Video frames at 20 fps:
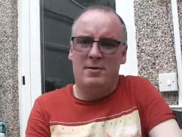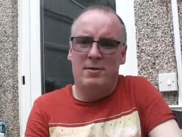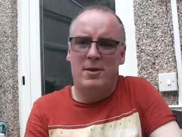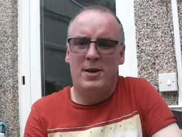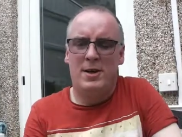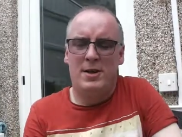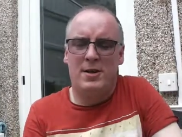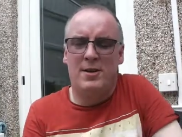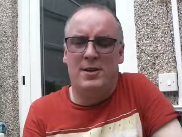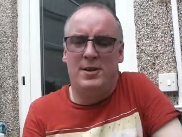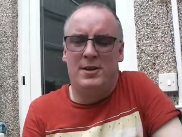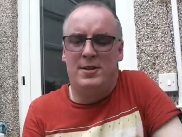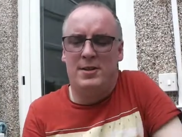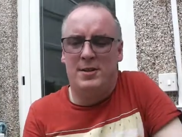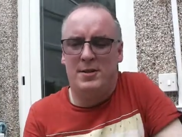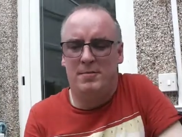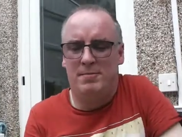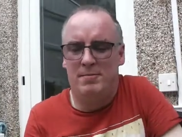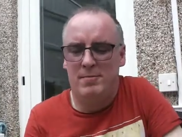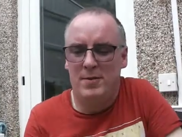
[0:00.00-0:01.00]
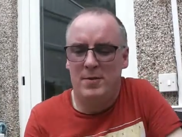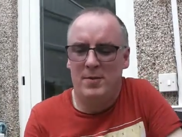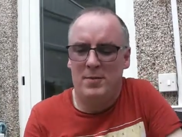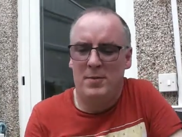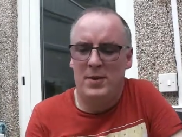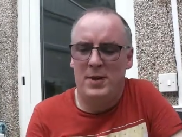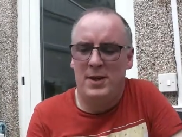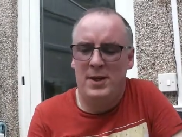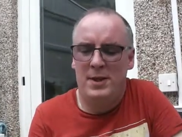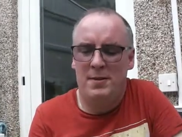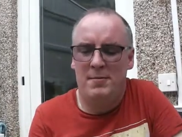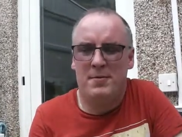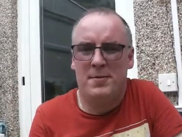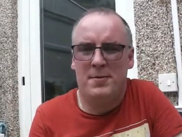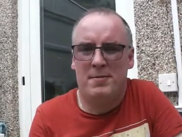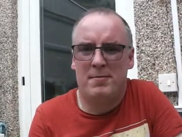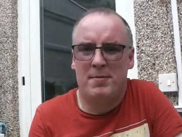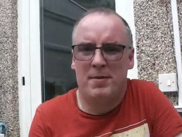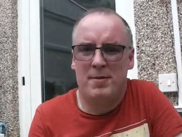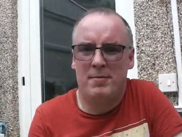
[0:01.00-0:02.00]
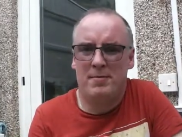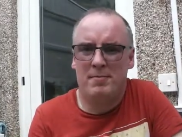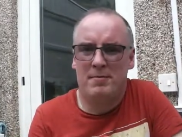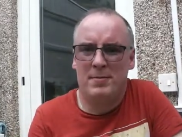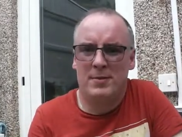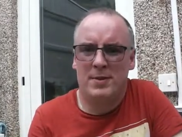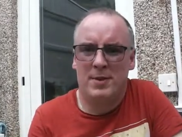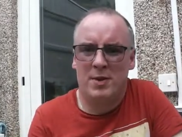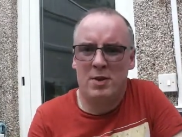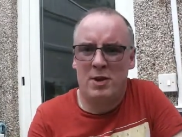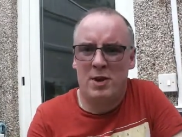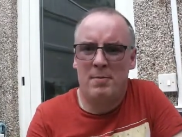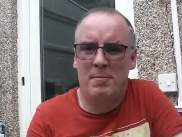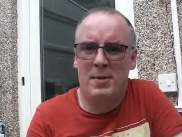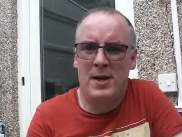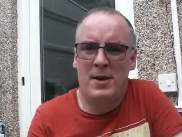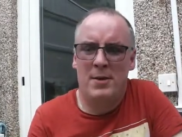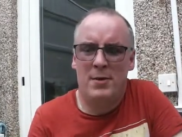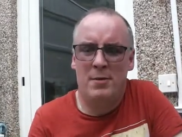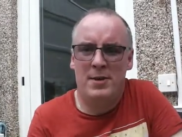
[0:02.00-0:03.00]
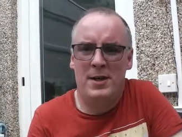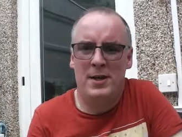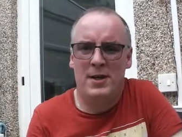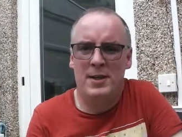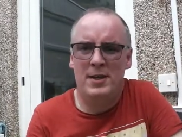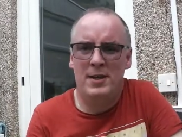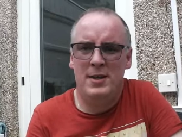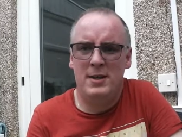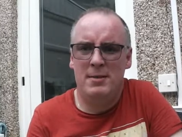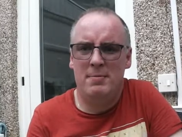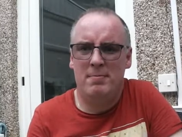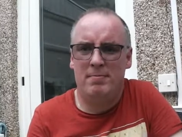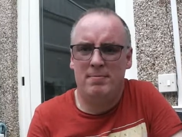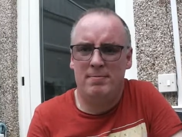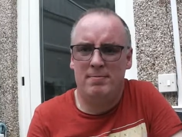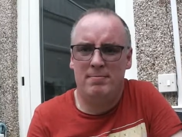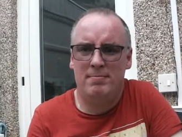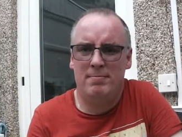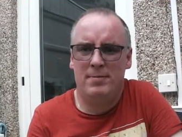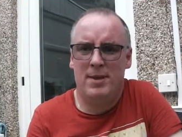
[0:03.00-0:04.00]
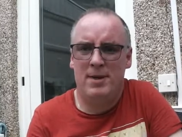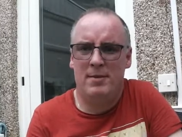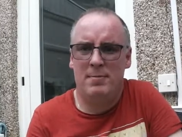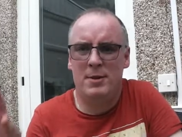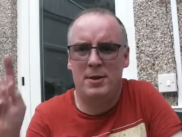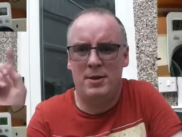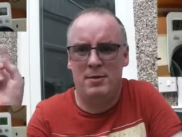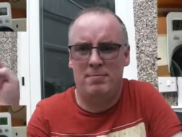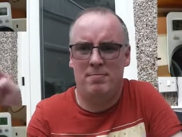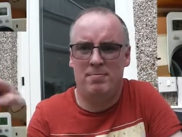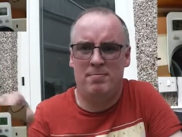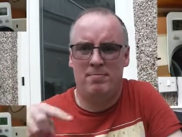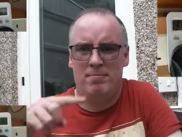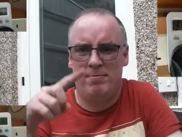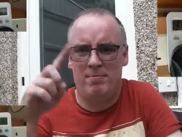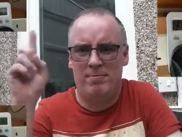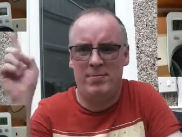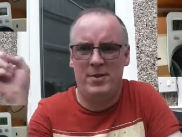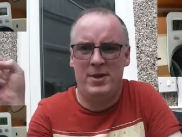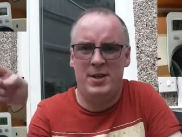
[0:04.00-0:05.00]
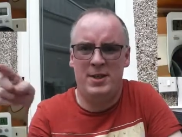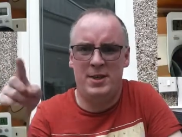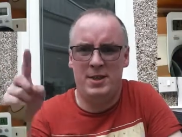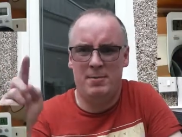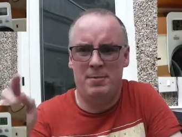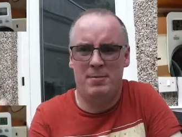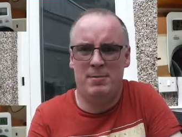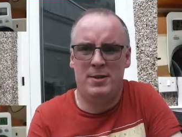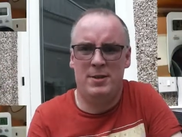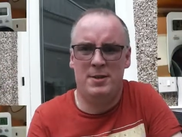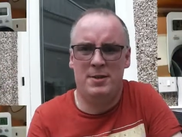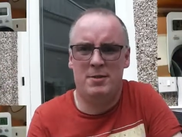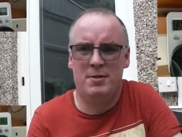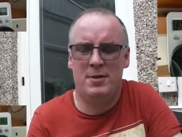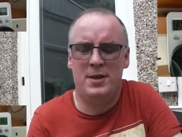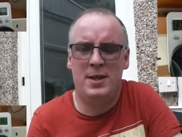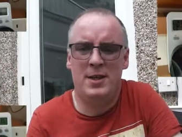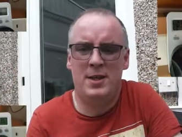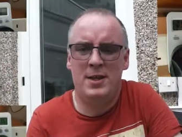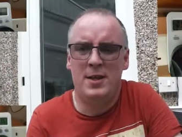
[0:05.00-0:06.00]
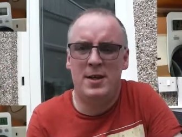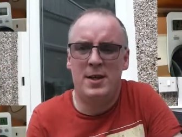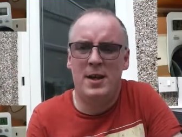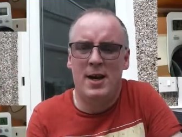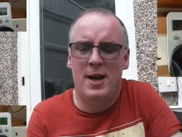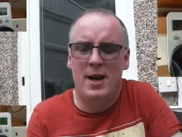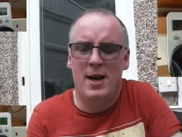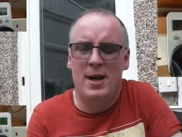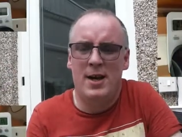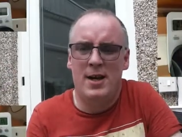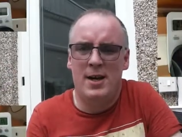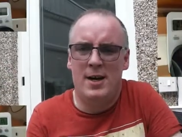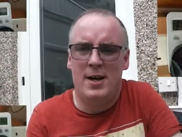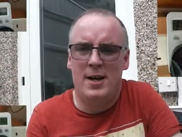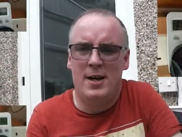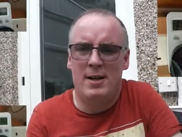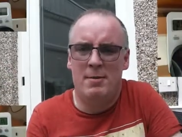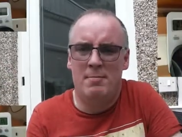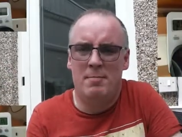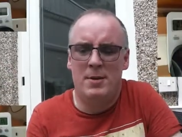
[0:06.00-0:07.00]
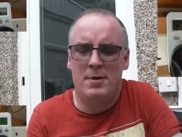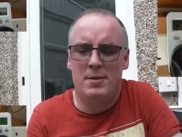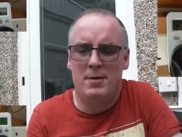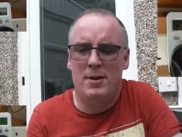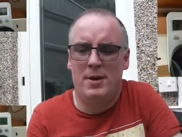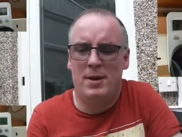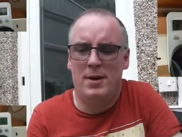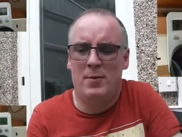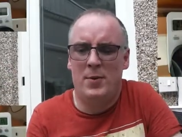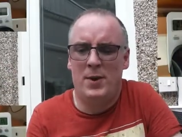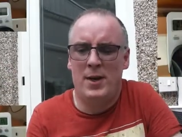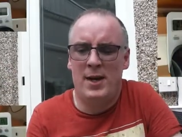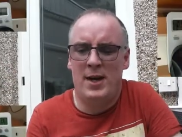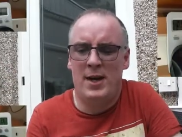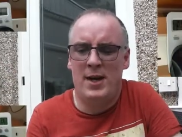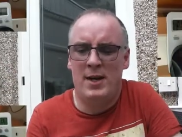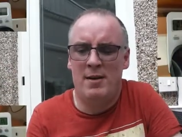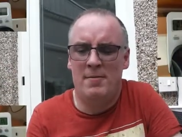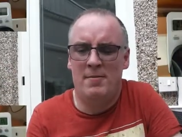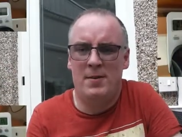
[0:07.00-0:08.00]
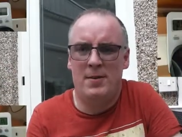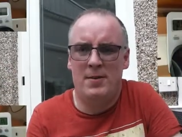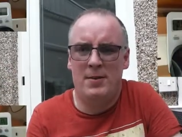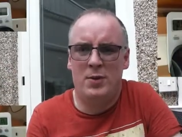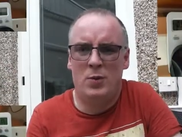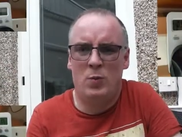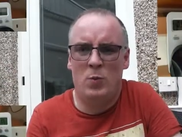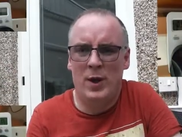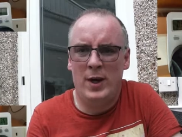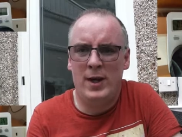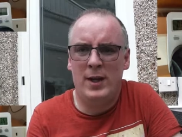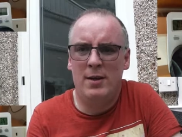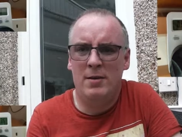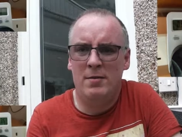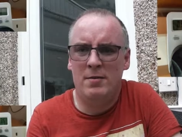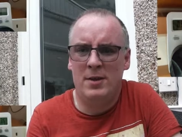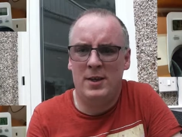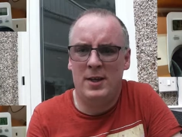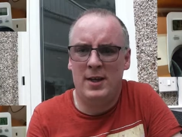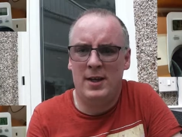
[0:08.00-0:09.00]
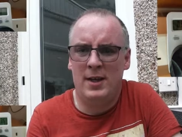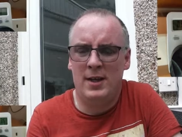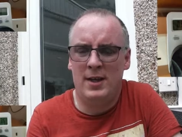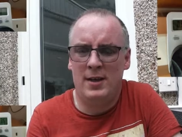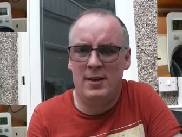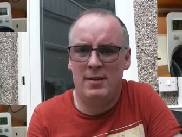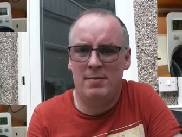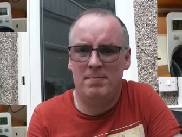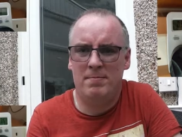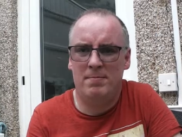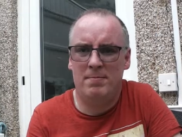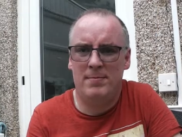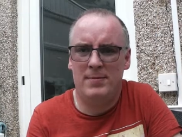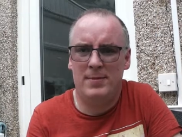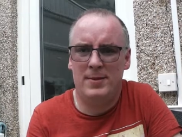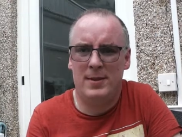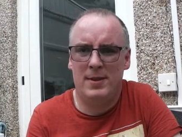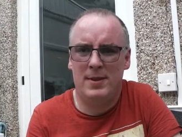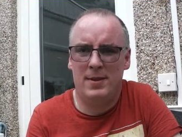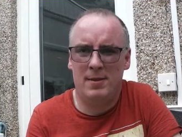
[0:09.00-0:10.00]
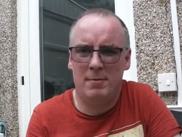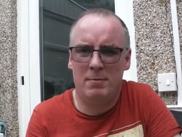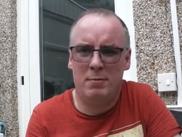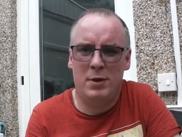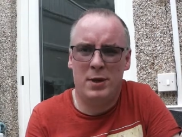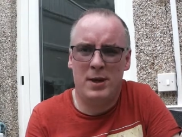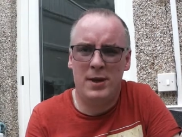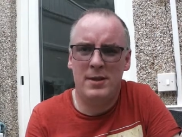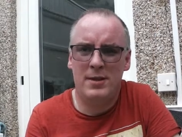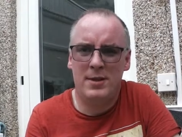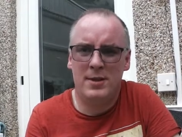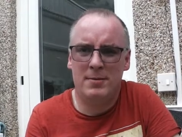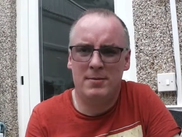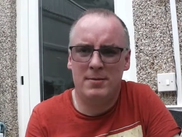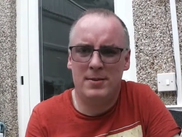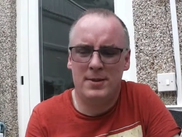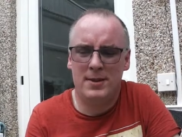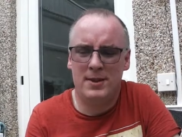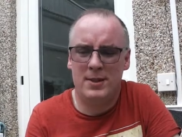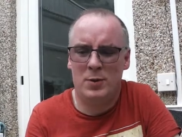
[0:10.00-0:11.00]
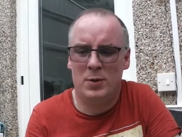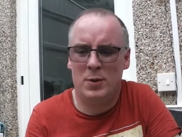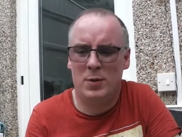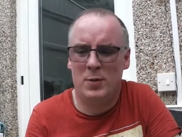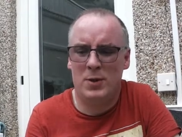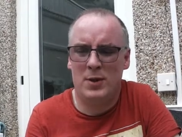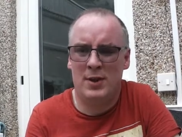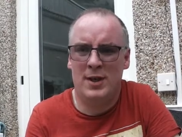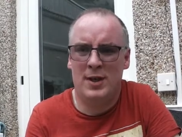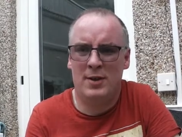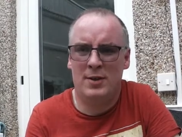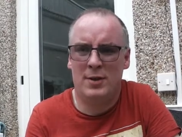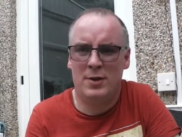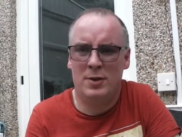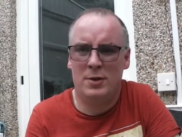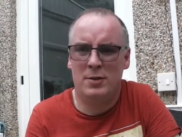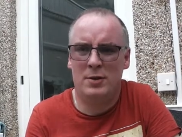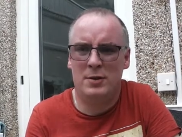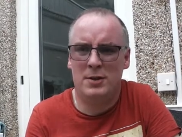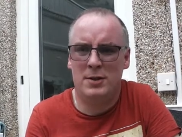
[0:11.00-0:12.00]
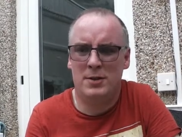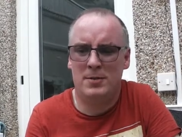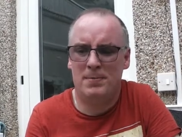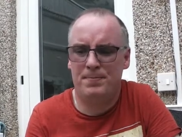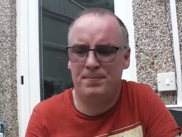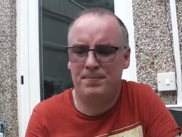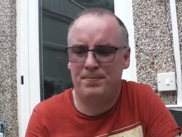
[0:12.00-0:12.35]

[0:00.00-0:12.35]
Right guys, we've got our power readings. I'll put the readings up around the screen. Um, we have the weight of the print, so we can work out the cost.